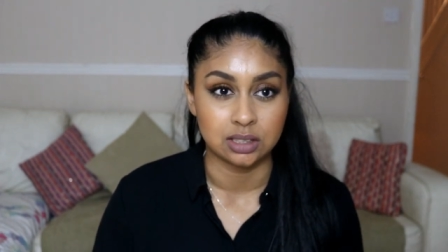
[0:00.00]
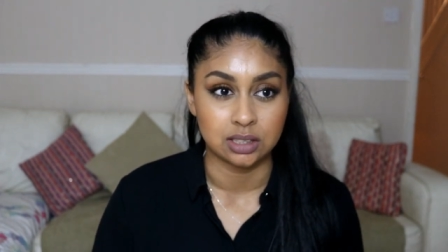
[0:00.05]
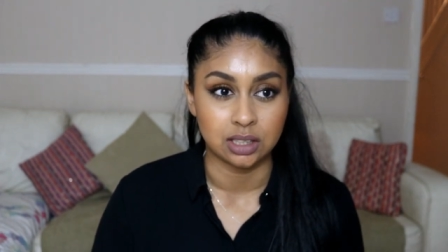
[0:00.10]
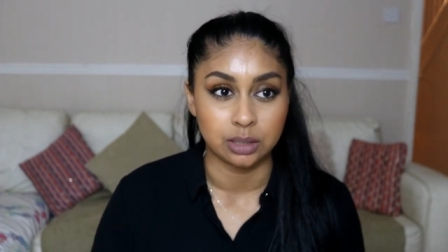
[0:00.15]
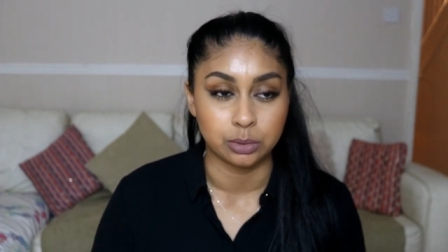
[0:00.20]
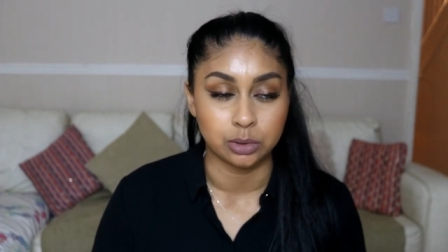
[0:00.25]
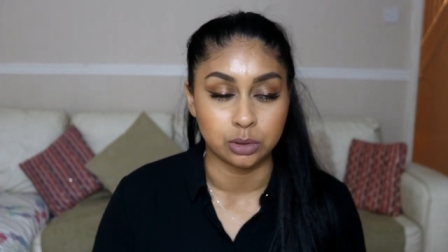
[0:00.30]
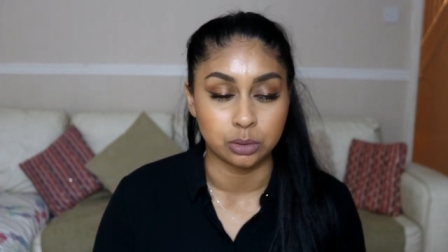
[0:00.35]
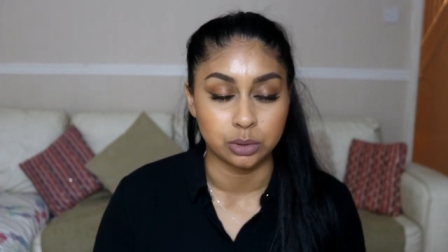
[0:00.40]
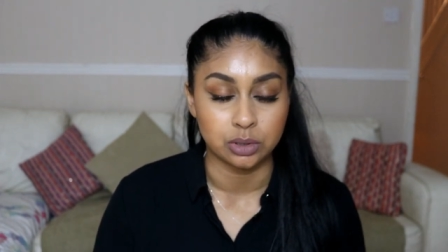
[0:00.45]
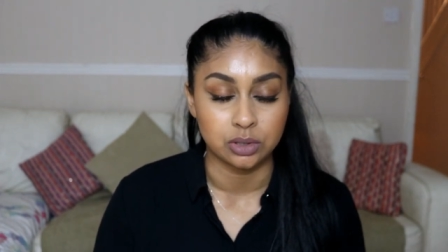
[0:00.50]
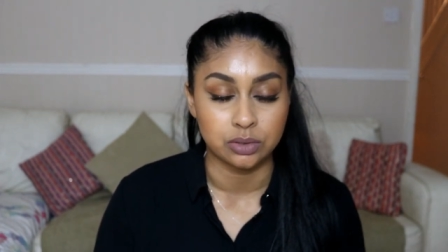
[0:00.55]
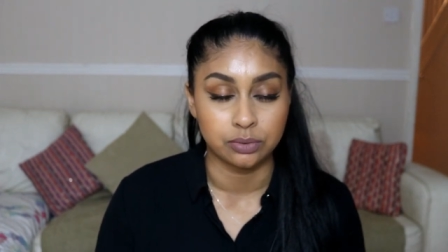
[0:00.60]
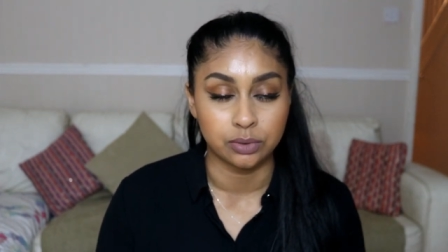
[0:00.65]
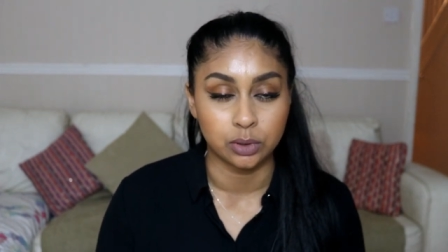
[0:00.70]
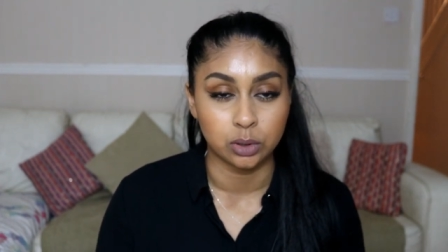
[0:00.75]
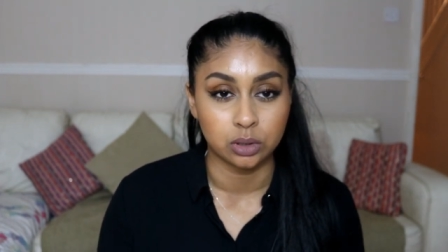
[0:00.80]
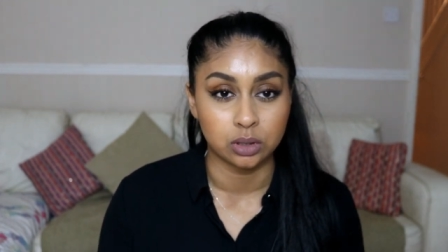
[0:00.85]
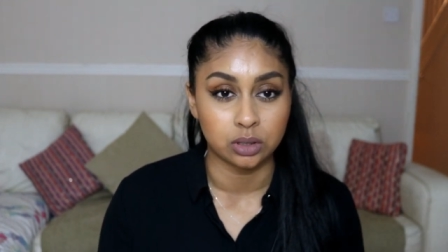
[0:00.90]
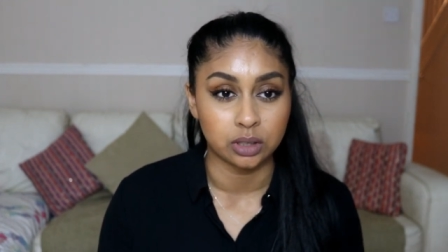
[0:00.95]
They would always
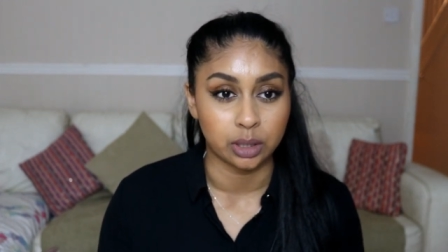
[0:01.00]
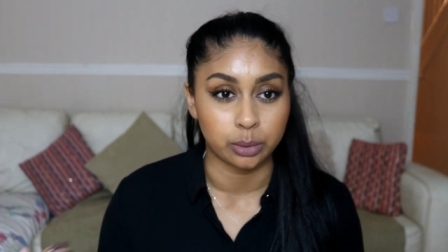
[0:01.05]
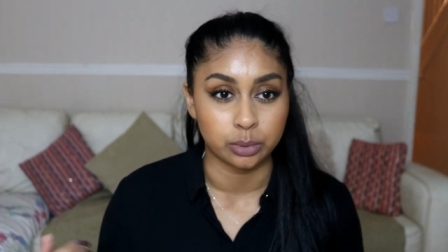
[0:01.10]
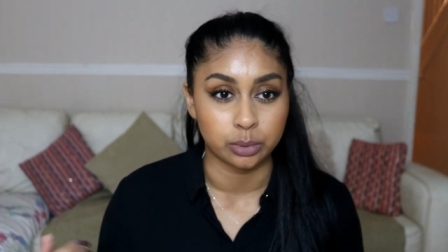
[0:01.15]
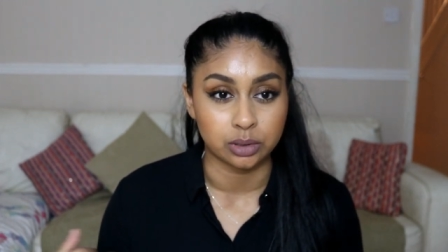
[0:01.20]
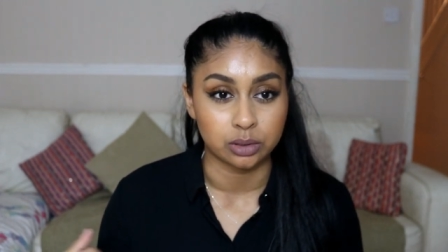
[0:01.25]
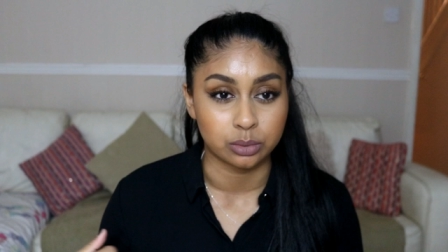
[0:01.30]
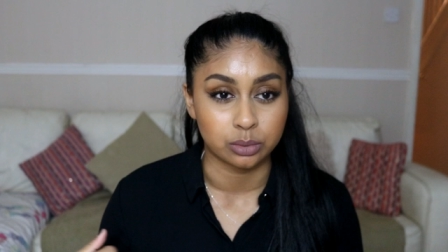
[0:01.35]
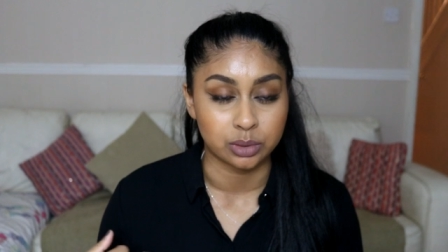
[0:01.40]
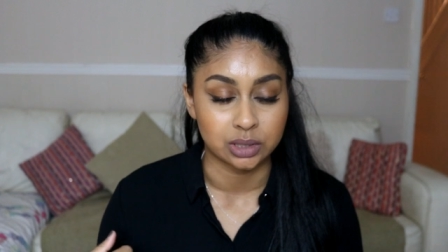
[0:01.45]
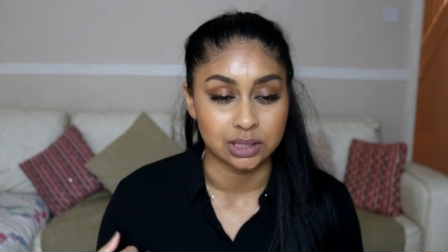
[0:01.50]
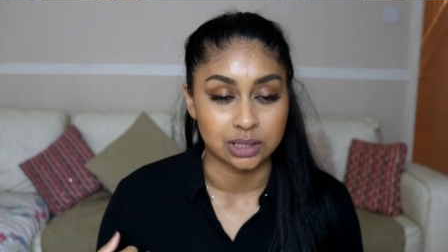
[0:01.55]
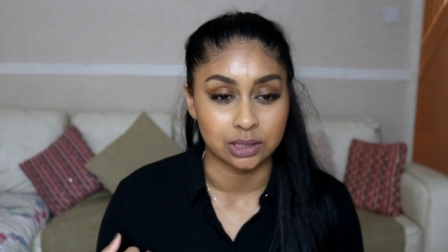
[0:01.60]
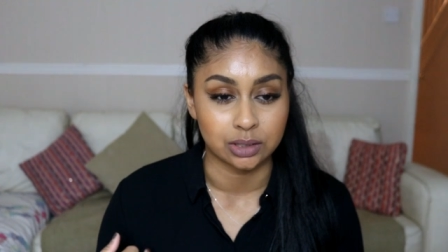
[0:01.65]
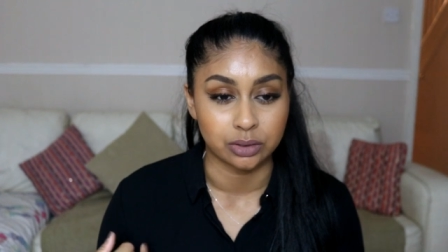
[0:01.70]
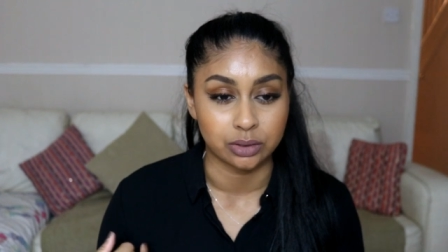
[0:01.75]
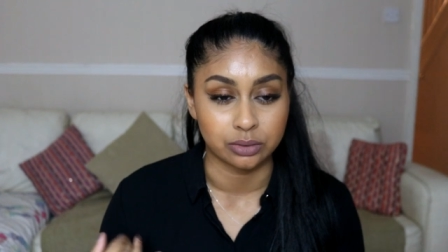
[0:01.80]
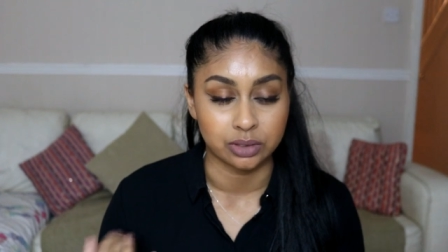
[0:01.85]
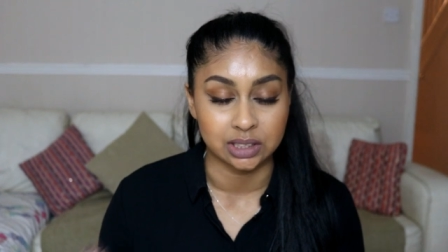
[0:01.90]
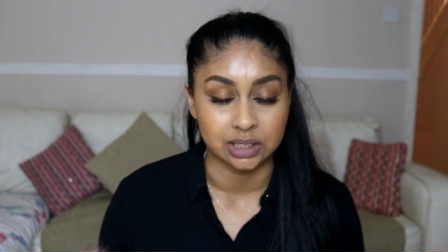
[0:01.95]
fall, they would always
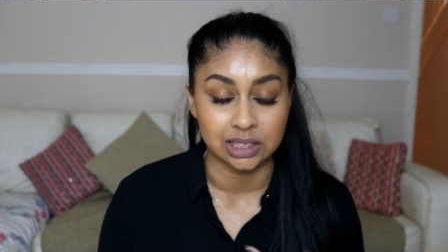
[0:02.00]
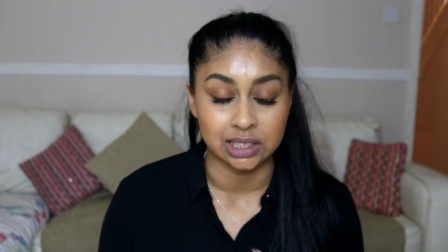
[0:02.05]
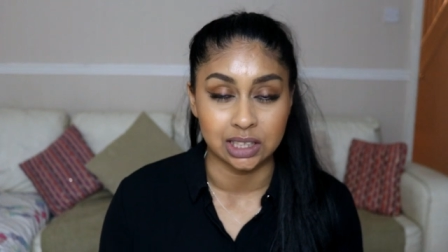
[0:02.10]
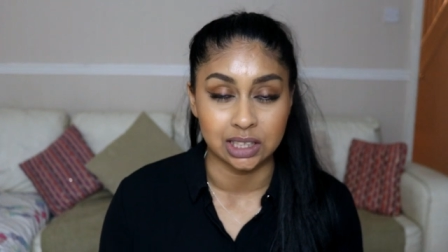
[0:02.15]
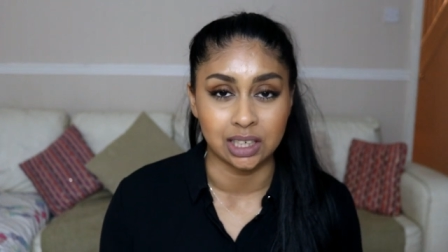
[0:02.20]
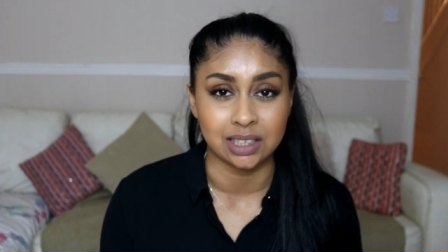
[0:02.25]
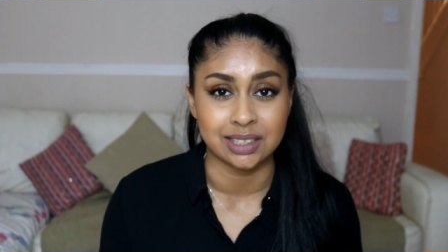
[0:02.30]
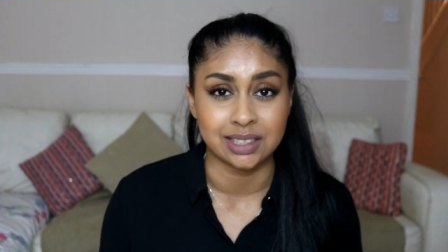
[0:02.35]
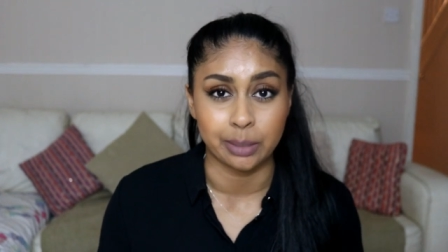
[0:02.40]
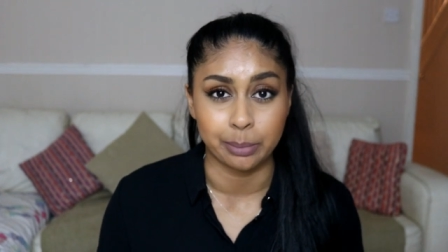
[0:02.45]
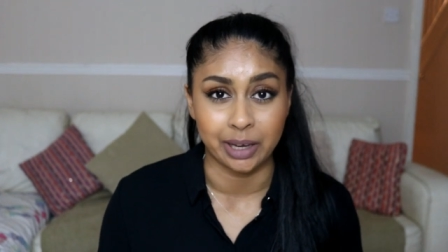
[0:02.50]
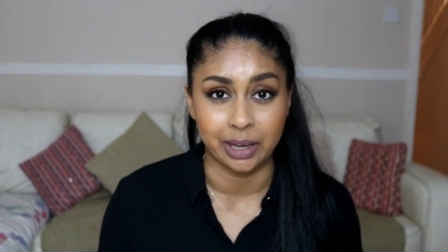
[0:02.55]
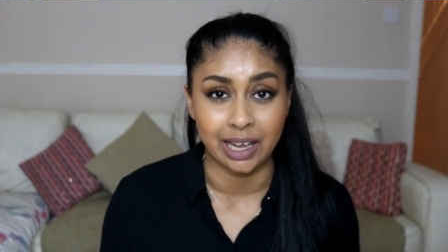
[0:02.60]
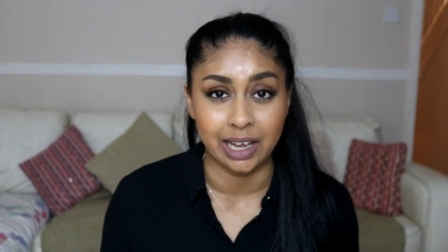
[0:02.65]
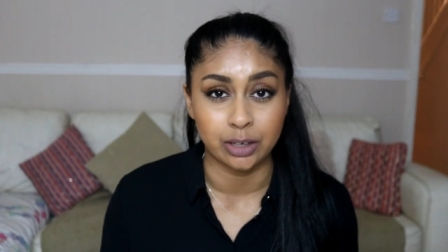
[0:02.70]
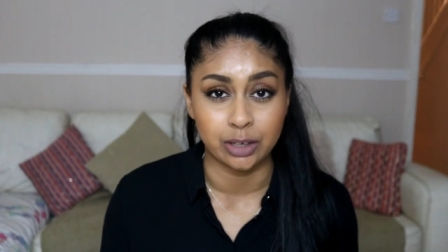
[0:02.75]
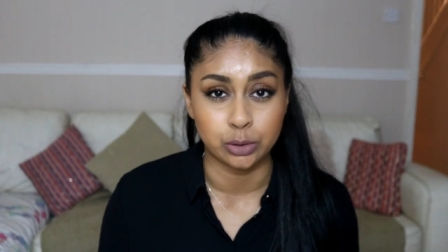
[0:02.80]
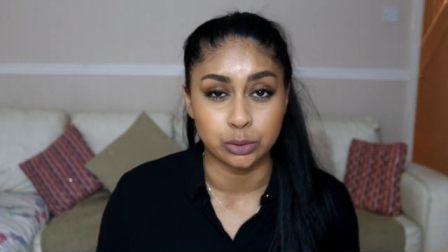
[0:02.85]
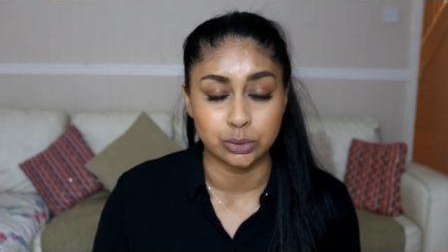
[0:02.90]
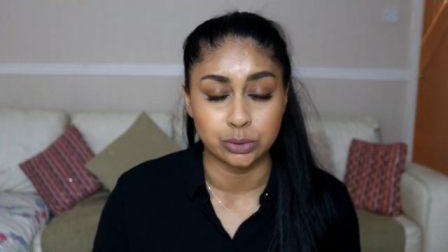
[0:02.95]
look ridiculous at my
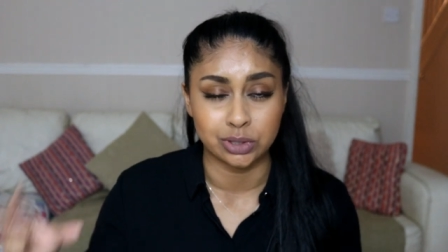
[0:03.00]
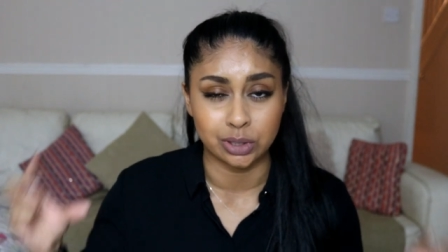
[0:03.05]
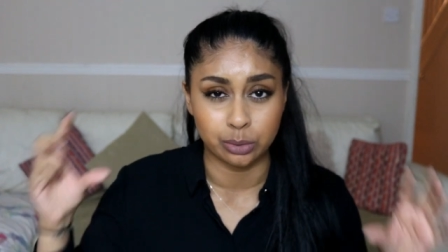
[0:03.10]
ankles,